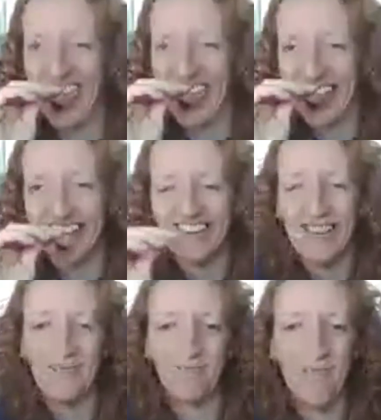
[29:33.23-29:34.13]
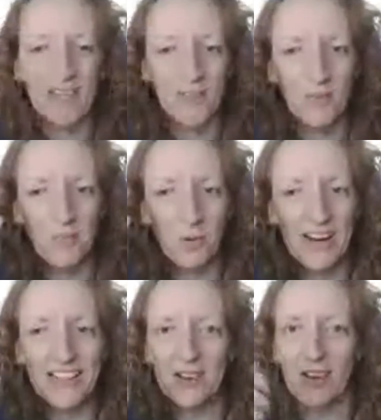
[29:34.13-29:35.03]
At
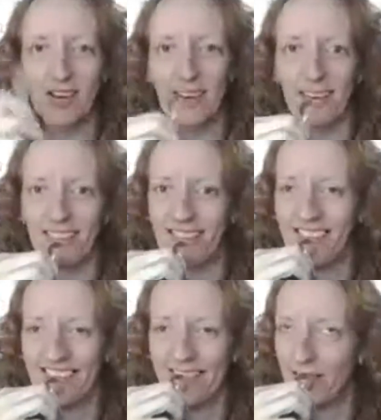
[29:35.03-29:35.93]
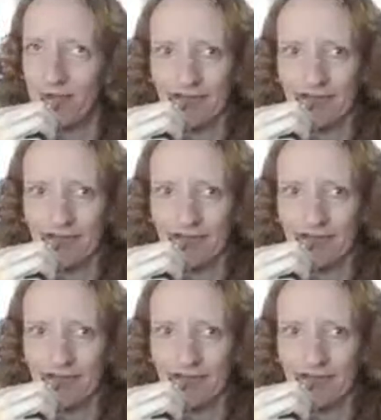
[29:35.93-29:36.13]
some point, it's got to click.